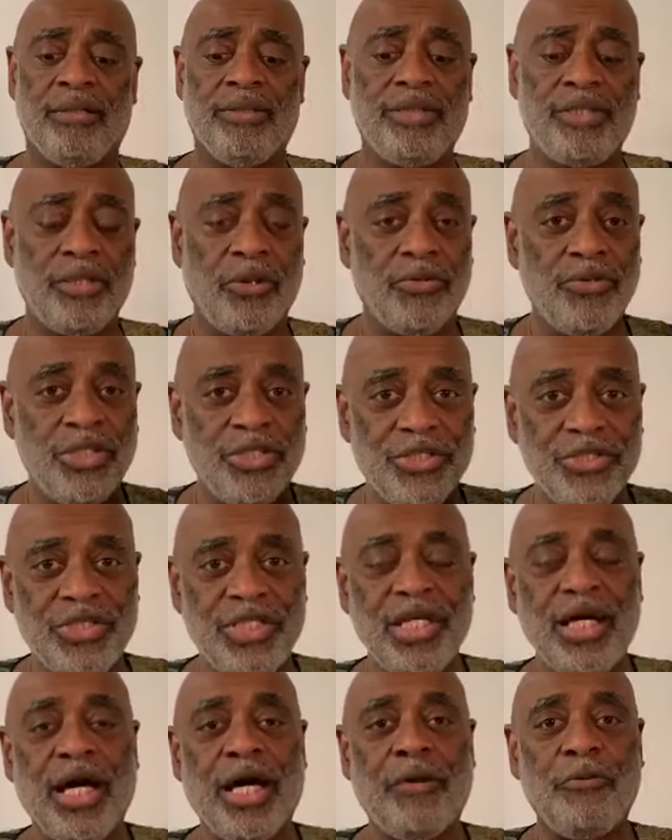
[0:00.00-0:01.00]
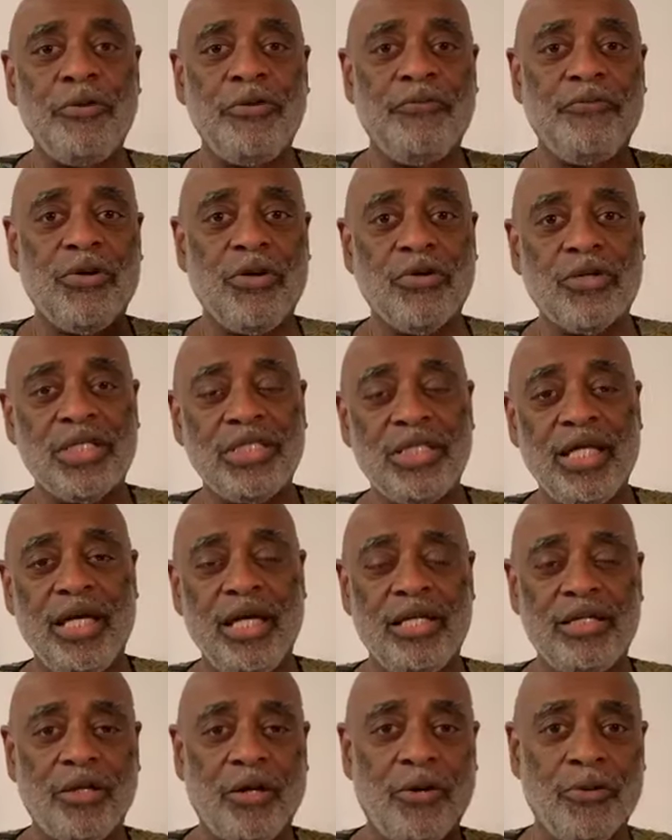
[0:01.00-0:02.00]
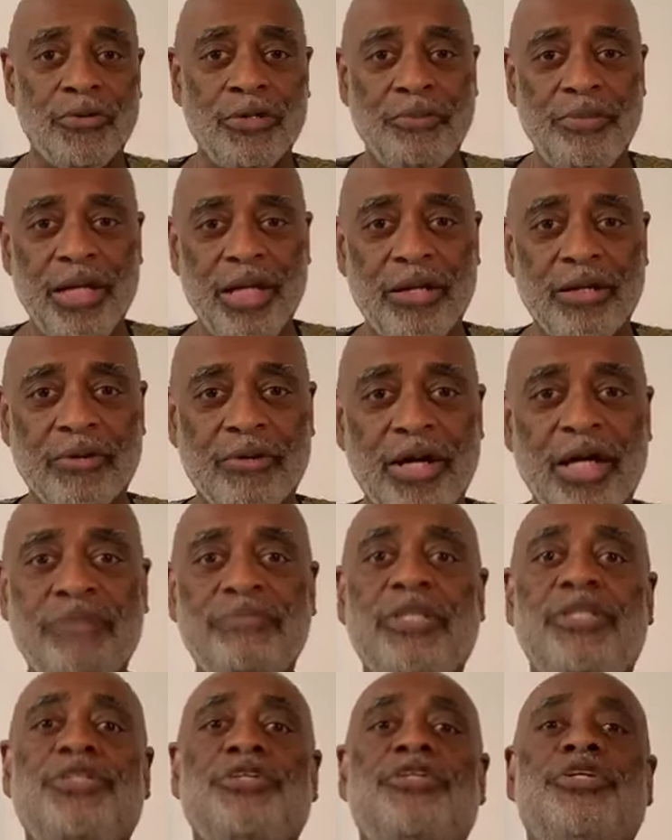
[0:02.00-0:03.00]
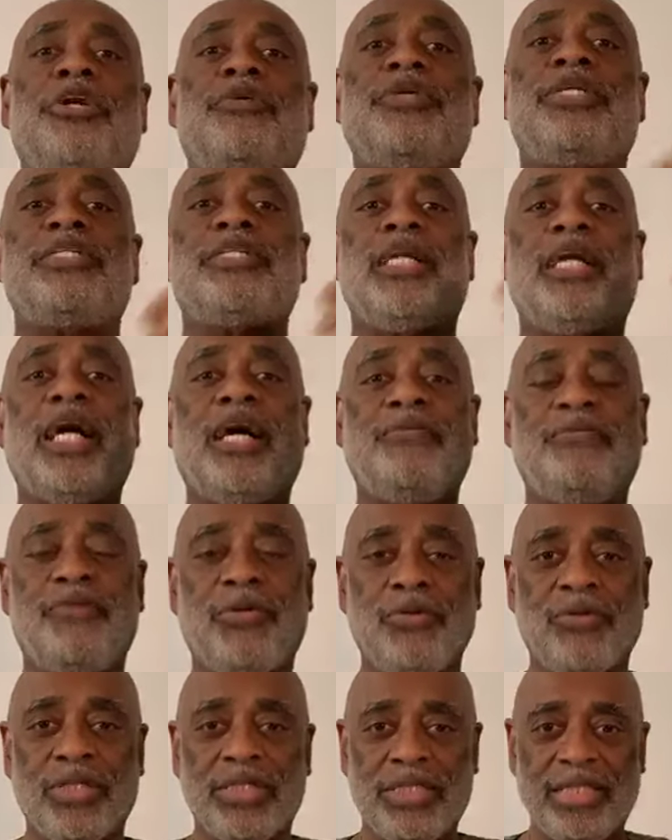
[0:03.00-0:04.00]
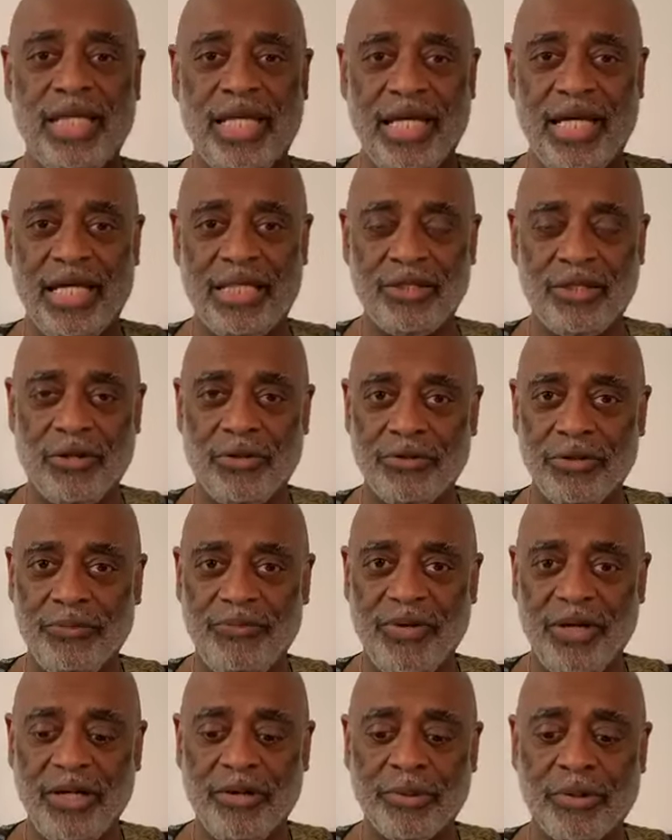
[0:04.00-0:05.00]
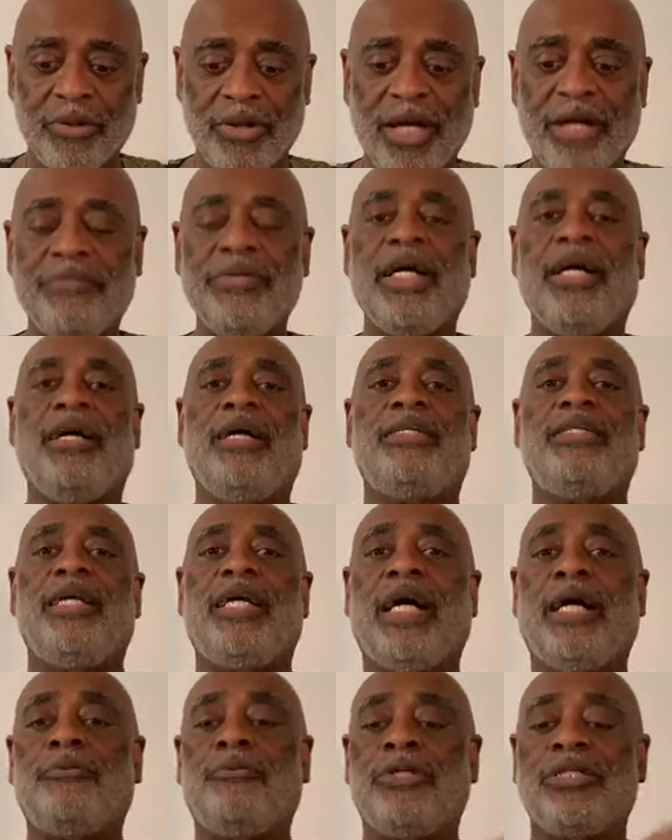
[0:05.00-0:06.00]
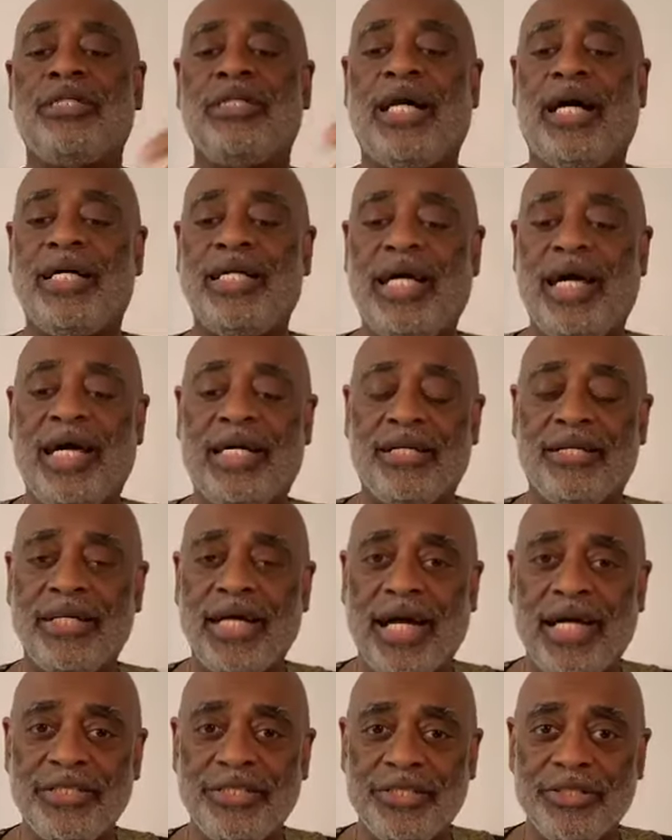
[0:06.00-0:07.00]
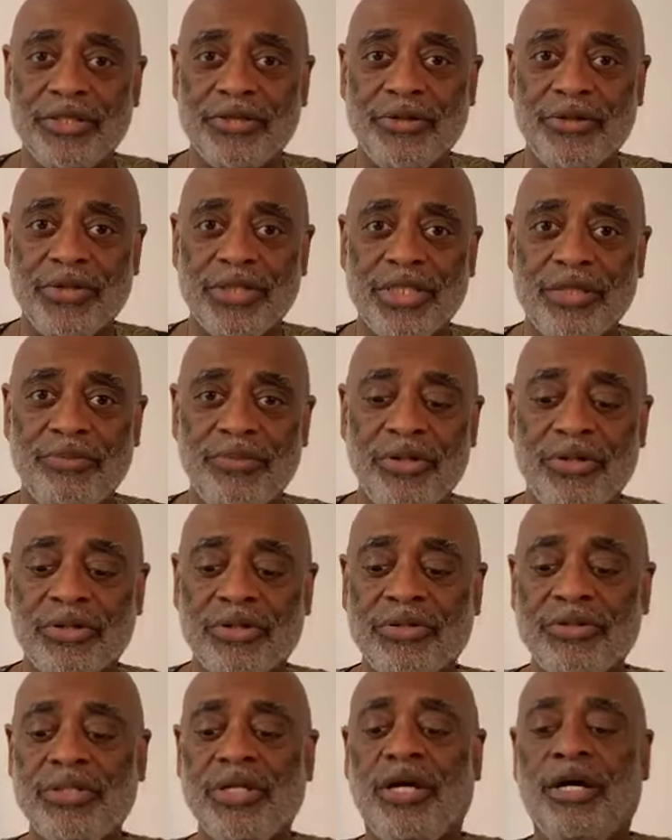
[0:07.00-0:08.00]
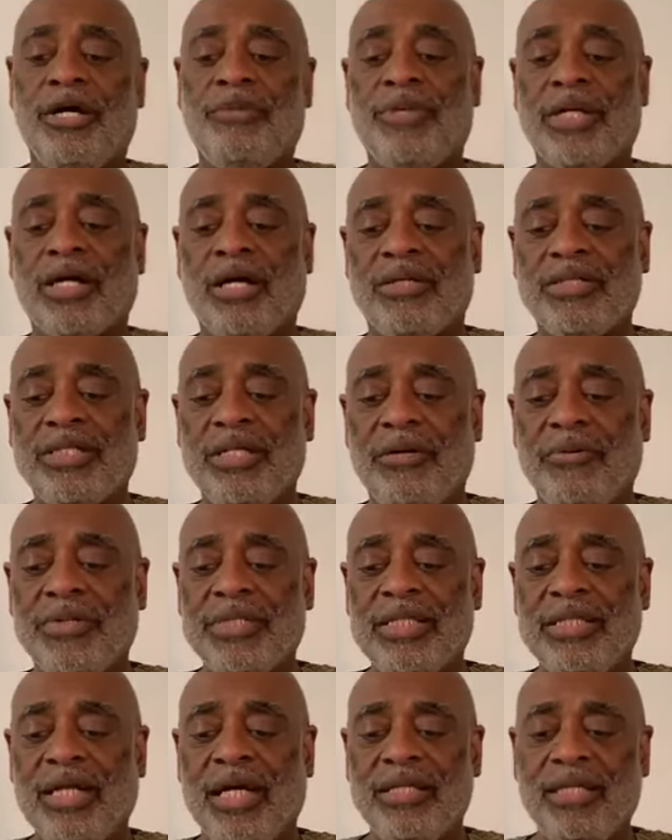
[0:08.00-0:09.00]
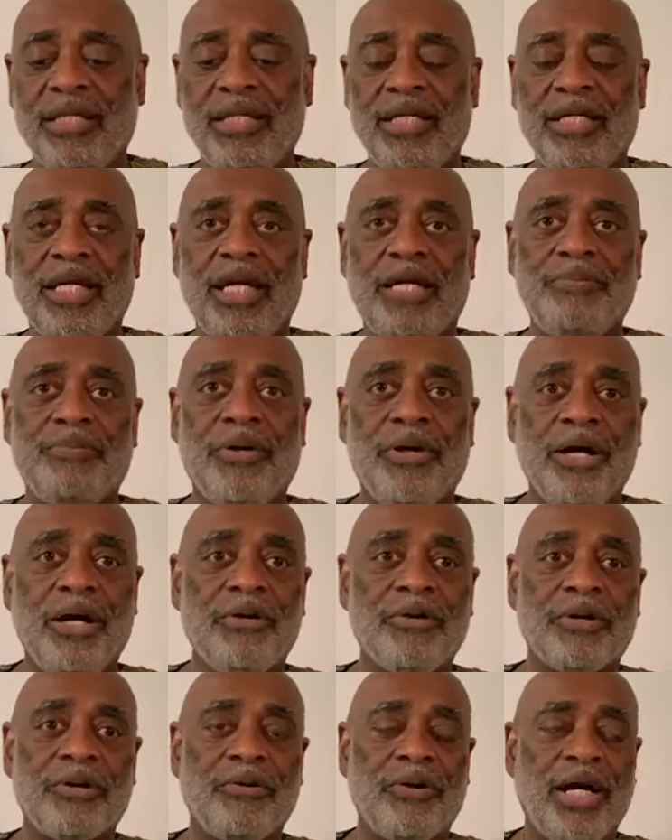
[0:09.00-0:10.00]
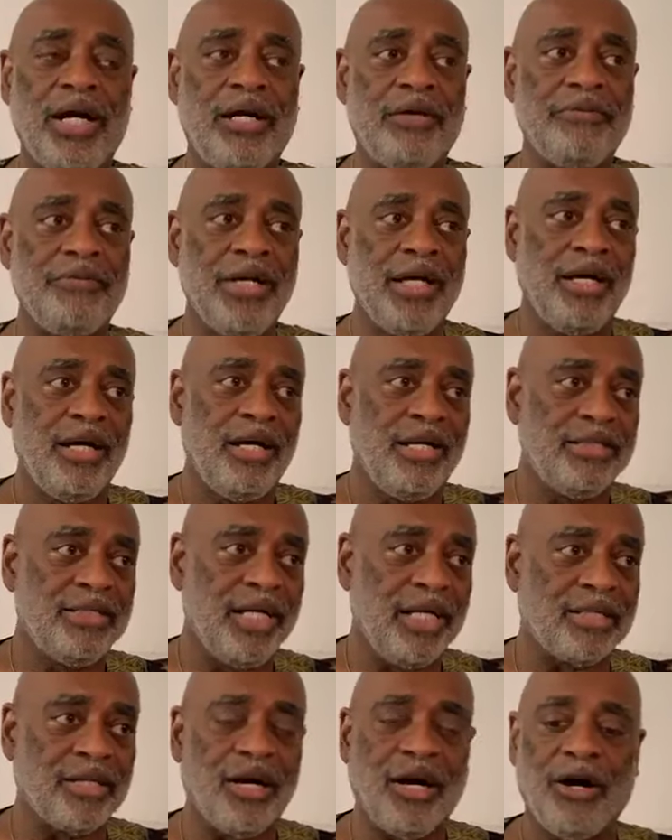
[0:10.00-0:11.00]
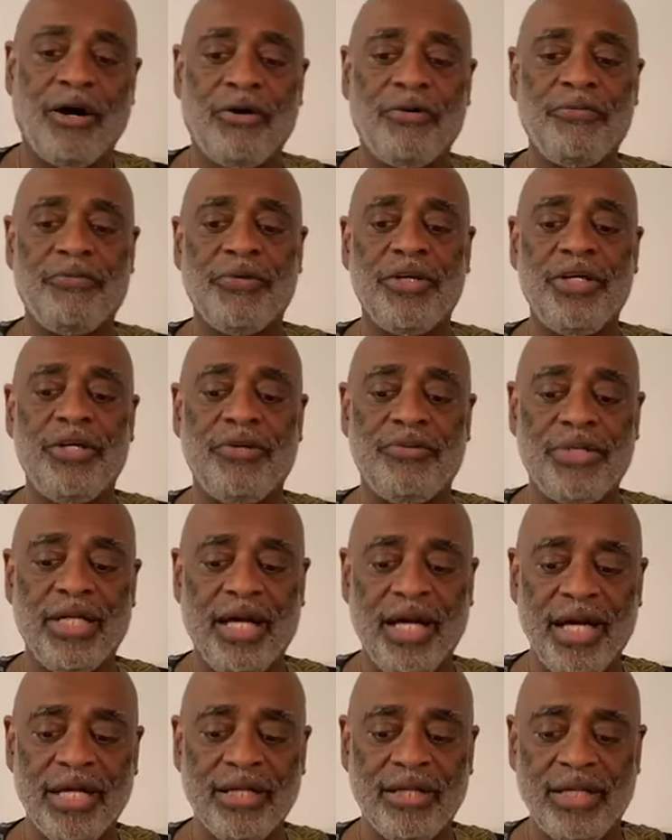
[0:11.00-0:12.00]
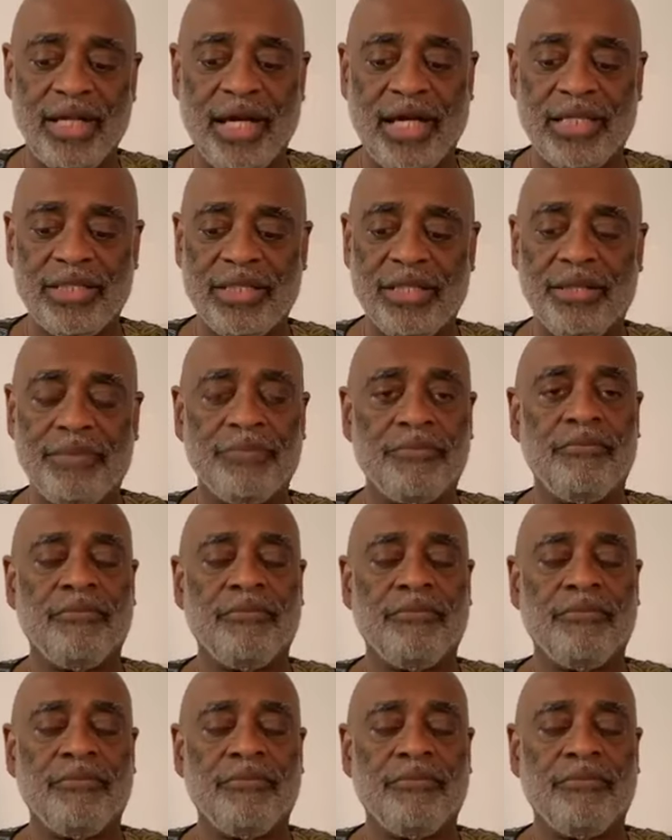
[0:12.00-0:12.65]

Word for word: So did you see how we focused in on the paragraph? Did you notice that I focused in on the paragraph, that I was not analyzing the Course in Miracles? Because there was nothing in that paragraph that called for you to analyze it.